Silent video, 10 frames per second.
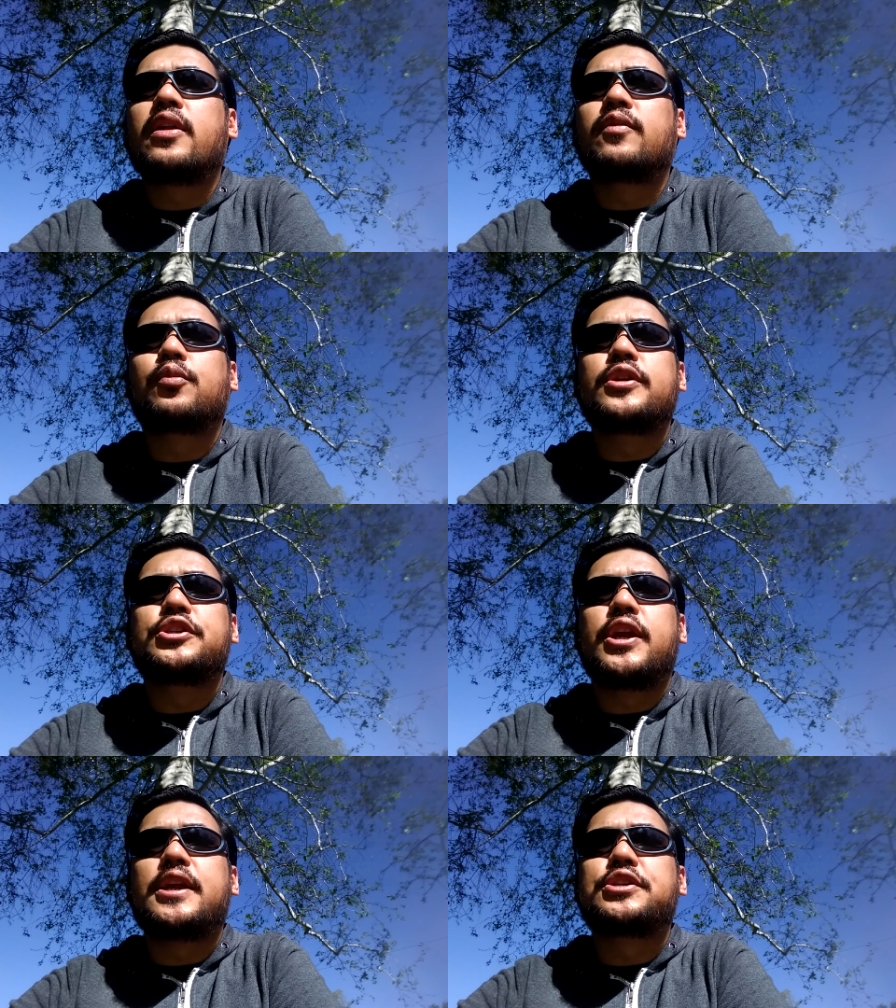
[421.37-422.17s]
of
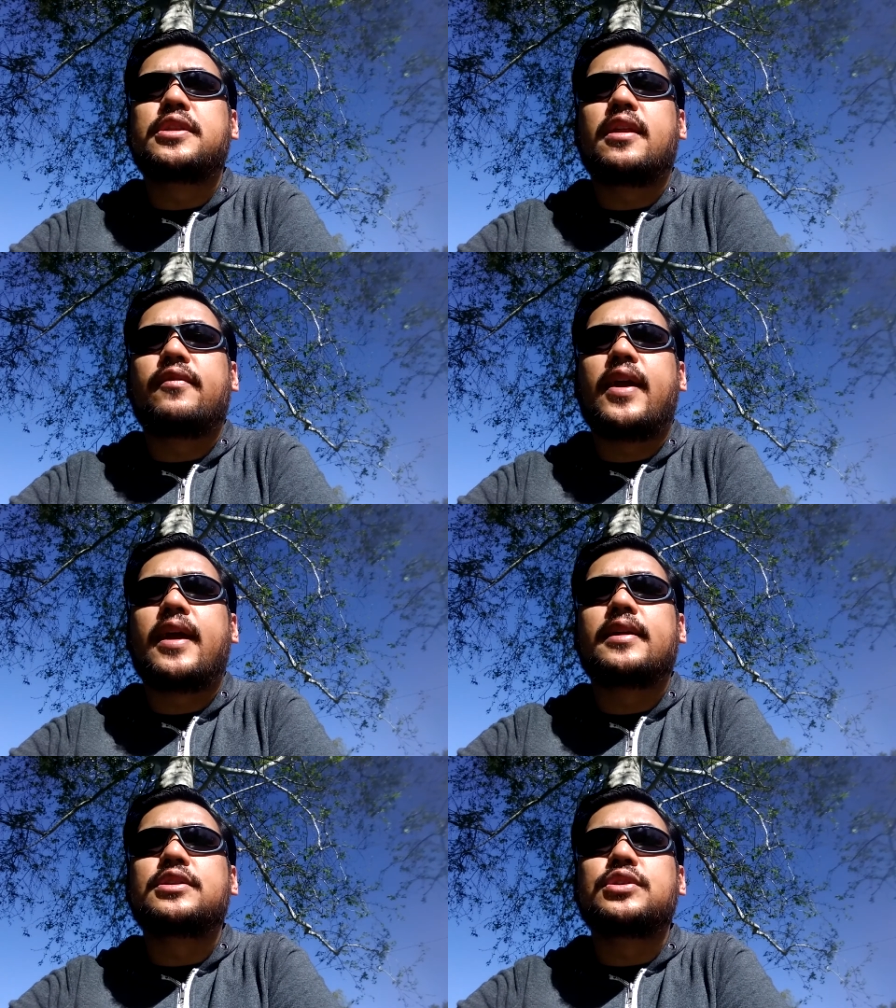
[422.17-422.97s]
appreciation that I've
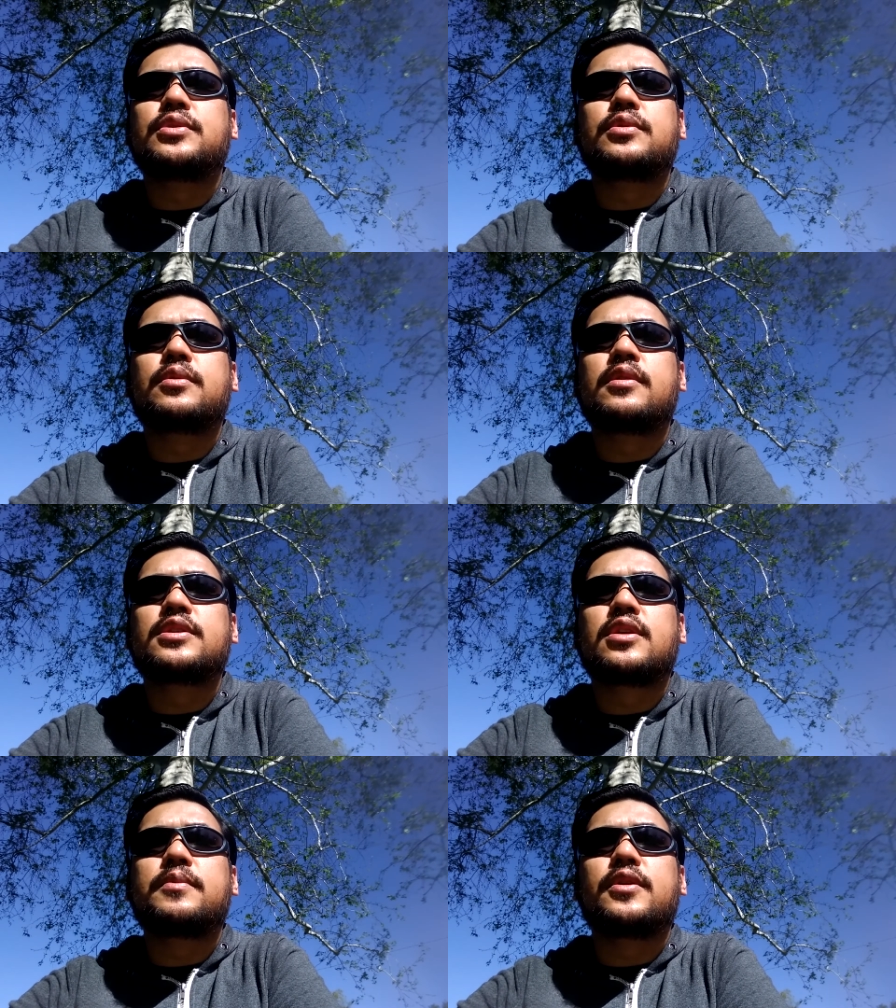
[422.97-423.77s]
had to this
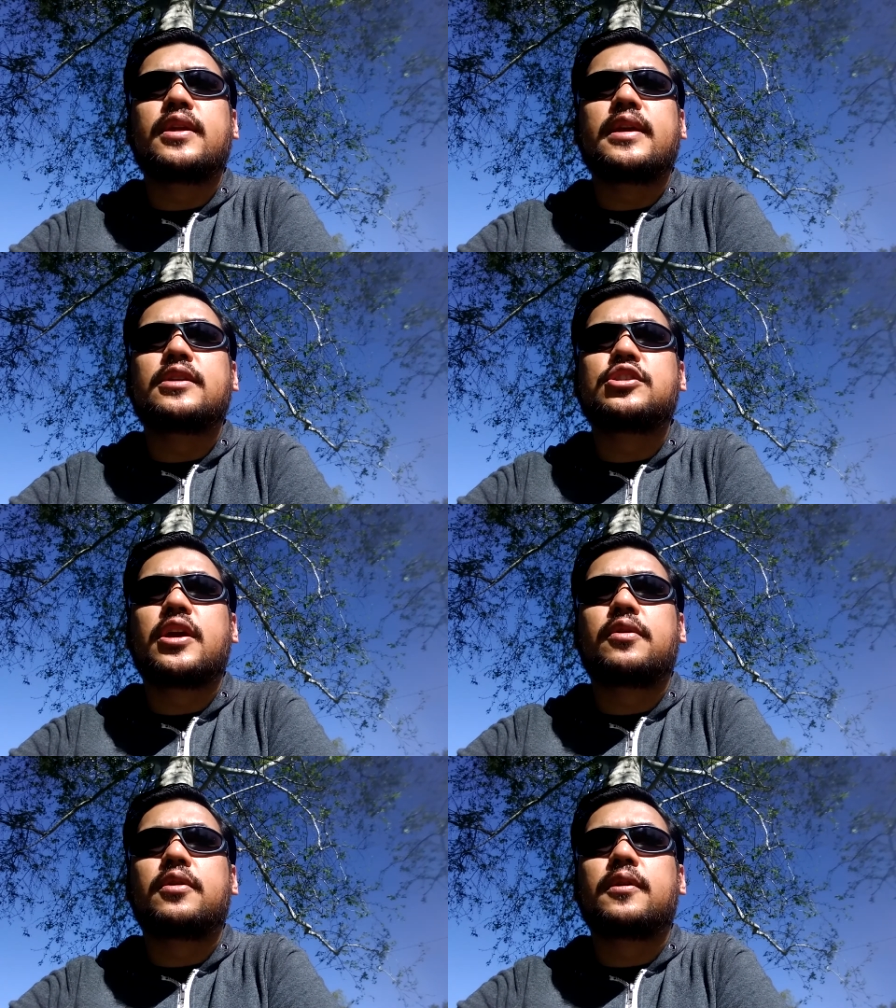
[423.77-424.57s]
community in
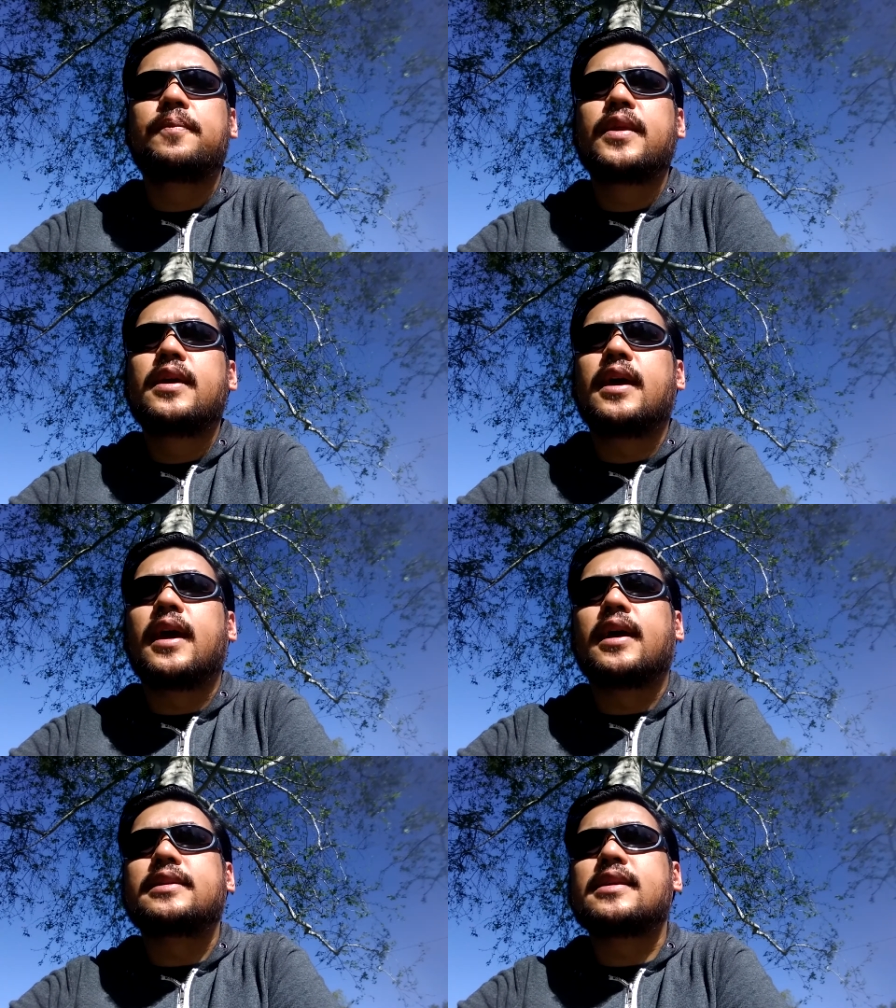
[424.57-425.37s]
general,
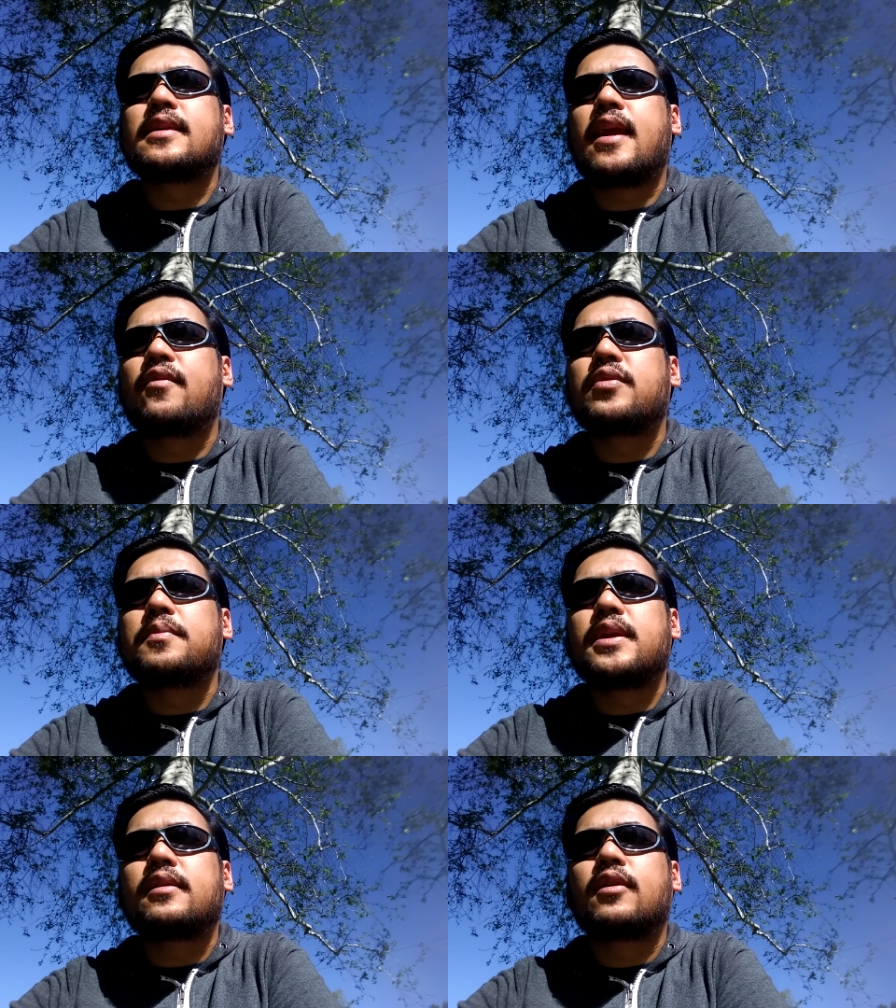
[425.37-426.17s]
to the Evan
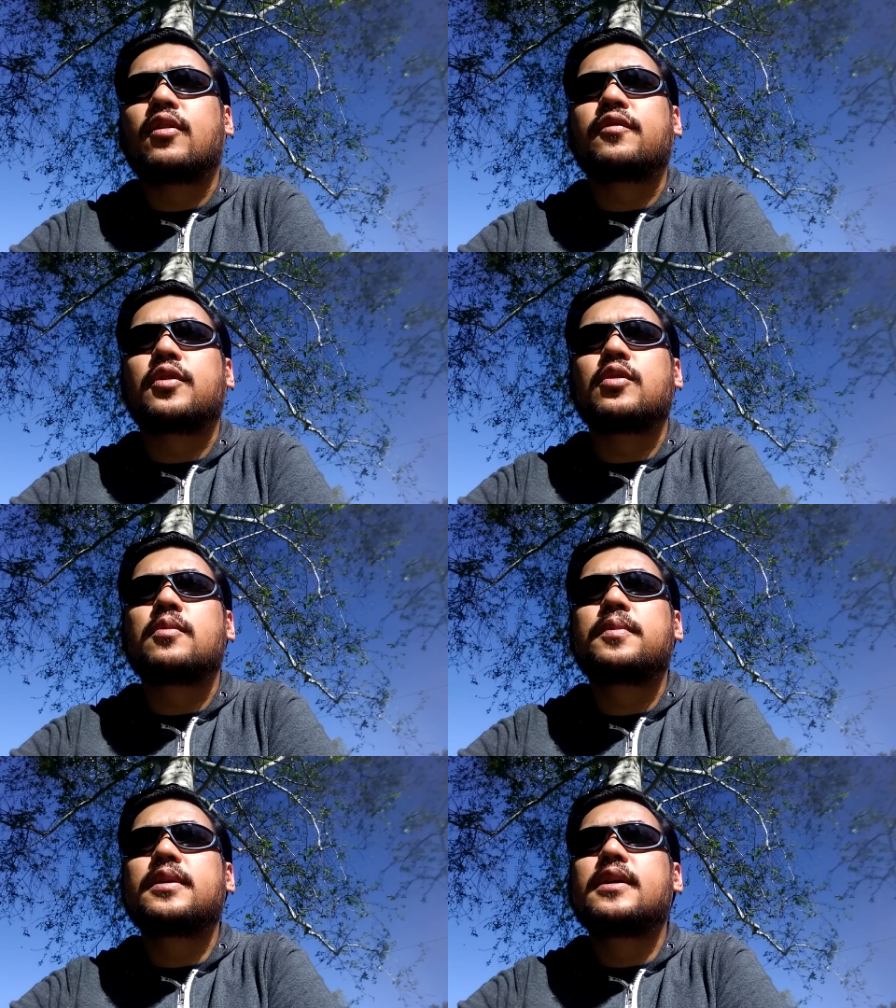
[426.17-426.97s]
B. Nerf
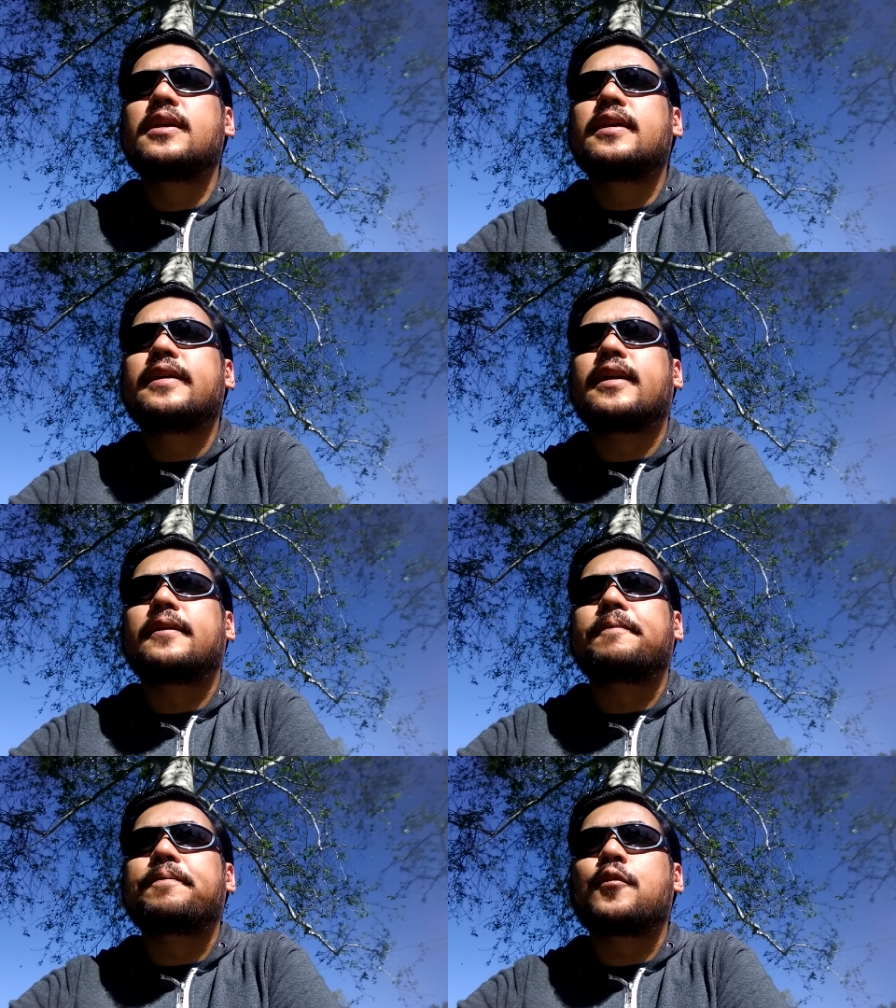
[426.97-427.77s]
group,
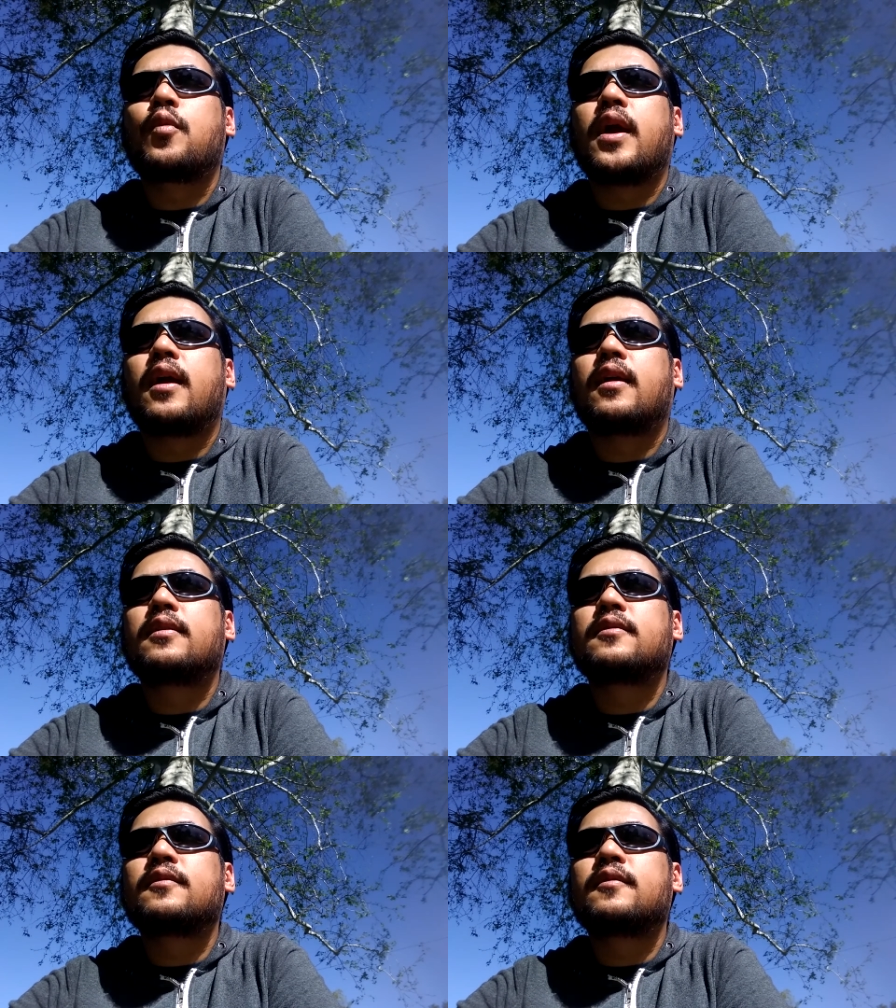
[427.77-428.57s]
where
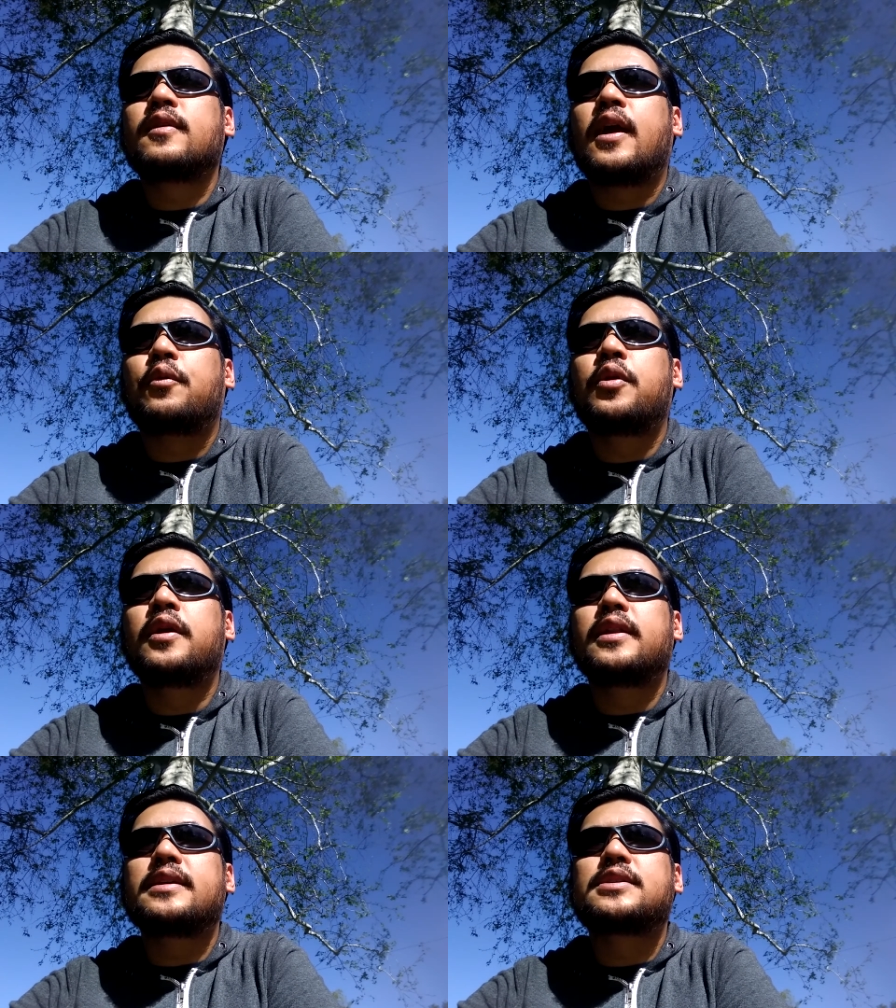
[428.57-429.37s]
I
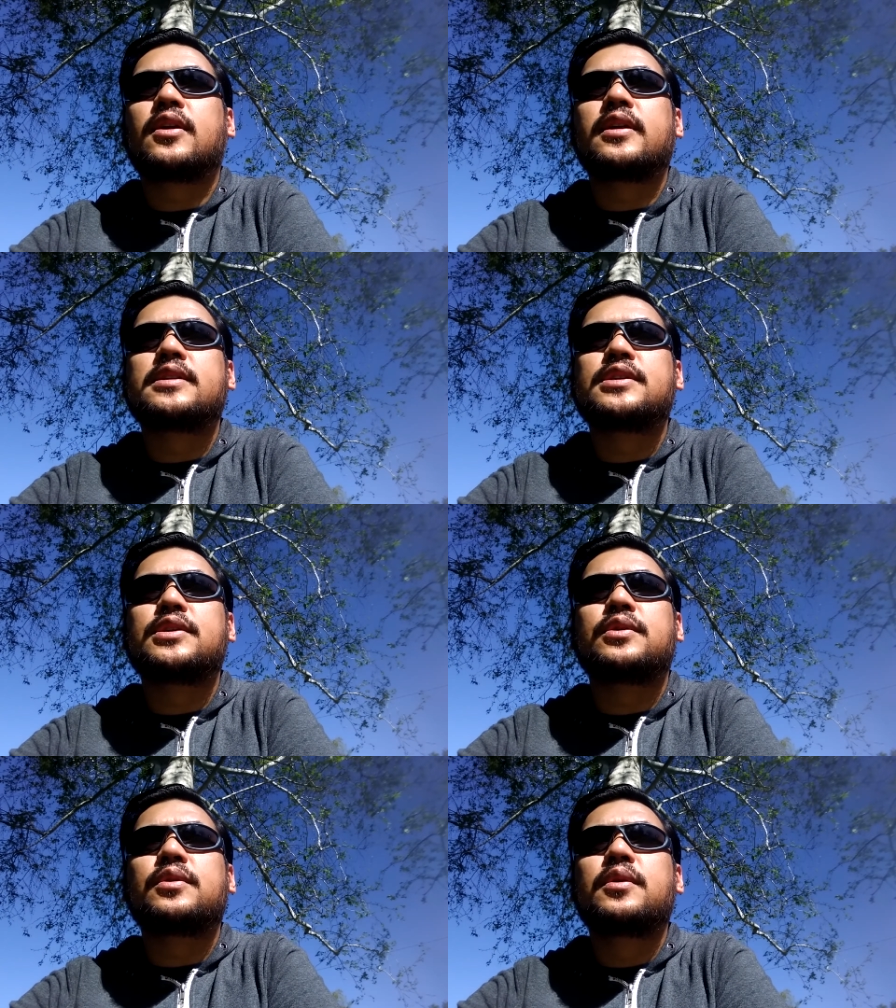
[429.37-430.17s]
really started
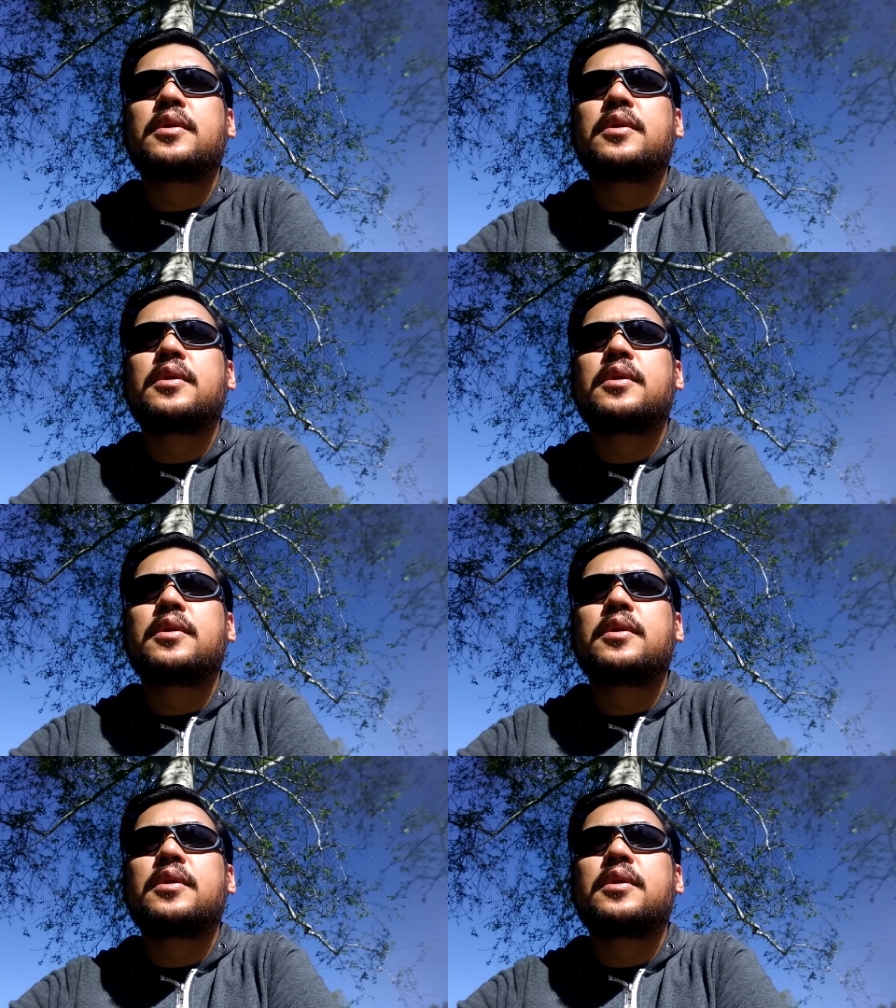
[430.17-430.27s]
to